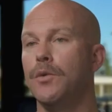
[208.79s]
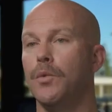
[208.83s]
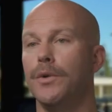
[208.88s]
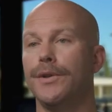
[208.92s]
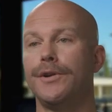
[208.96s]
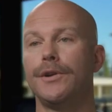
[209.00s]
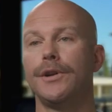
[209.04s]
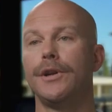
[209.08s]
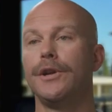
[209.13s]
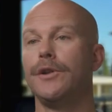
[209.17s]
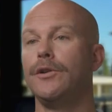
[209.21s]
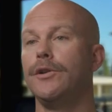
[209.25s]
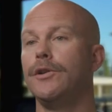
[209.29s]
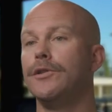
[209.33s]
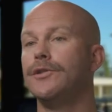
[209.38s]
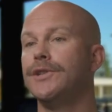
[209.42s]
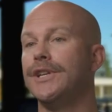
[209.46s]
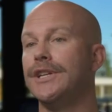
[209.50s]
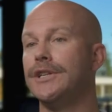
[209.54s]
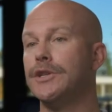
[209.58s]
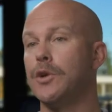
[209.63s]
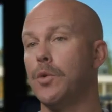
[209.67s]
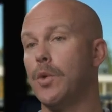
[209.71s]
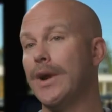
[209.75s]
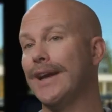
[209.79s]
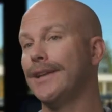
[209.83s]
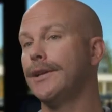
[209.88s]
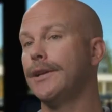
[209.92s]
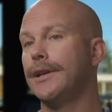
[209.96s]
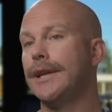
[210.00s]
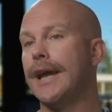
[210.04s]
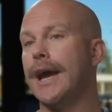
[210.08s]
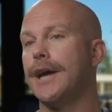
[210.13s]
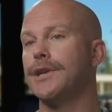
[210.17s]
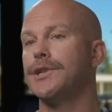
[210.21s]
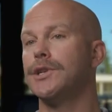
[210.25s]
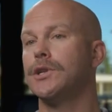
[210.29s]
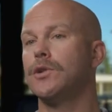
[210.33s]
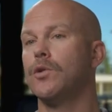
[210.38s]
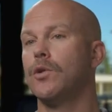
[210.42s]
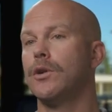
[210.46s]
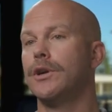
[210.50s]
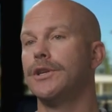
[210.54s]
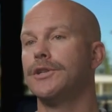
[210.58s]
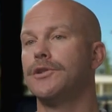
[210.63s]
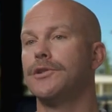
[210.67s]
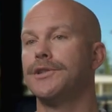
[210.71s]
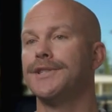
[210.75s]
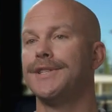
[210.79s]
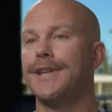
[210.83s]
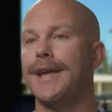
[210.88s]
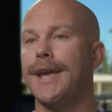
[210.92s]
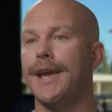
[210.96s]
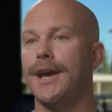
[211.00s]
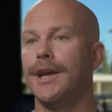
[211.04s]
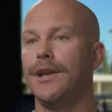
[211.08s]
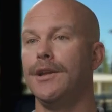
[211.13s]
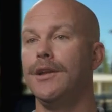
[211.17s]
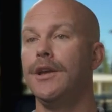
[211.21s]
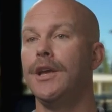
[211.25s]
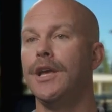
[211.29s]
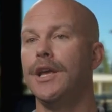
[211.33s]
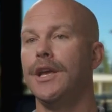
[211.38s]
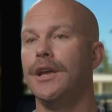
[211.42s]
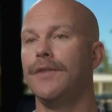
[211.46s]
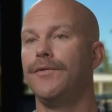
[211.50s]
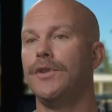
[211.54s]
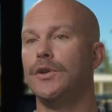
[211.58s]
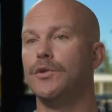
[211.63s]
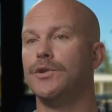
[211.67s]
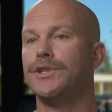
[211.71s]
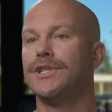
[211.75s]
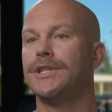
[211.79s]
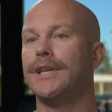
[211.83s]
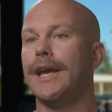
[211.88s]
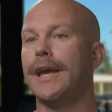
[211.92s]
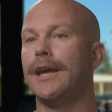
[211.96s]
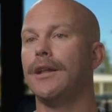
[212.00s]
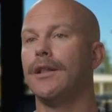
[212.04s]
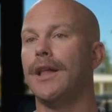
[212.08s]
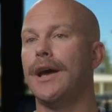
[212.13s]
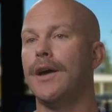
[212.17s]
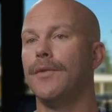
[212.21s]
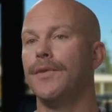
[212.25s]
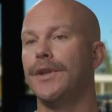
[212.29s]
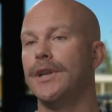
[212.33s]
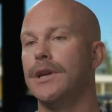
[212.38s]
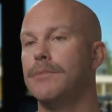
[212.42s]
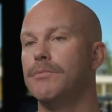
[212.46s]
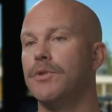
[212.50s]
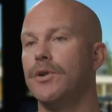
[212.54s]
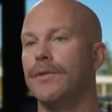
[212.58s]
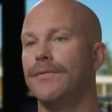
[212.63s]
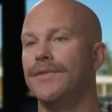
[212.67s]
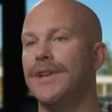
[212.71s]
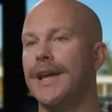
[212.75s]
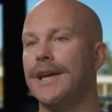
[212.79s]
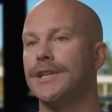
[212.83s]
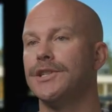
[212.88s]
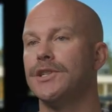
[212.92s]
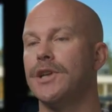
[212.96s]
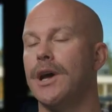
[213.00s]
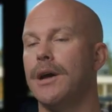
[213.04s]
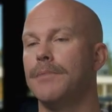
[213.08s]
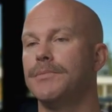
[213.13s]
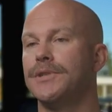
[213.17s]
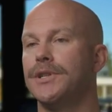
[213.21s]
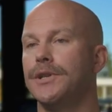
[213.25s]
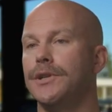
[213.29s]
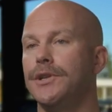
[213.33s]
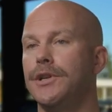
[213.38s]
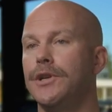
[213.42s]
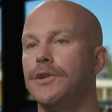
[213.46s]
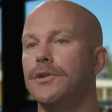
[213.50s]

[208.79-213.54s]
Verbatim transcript: Whether you're using direct attached storage or SAN, if you scale out the number of desktops and